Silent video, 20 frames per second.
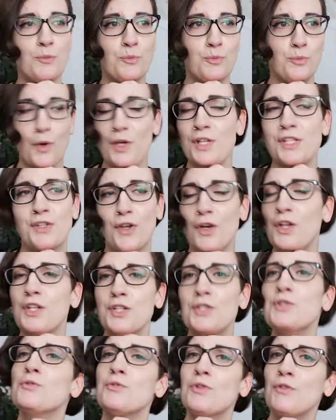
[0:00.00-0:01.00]
was gonna
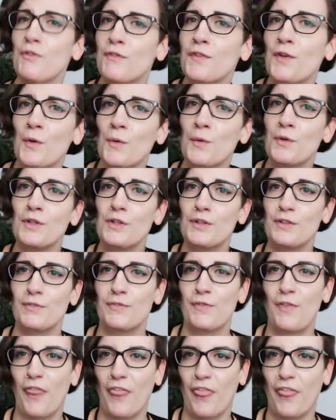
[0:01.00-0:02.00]
do a review
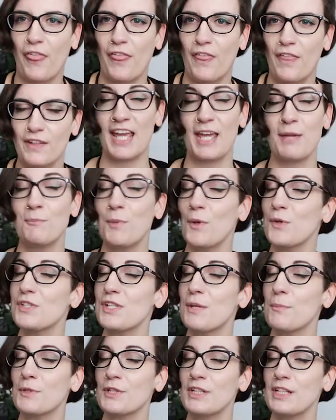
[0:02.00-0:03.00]
a
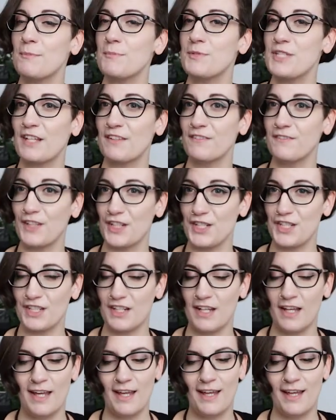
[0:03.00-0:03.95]
post-apocalyptic fiction.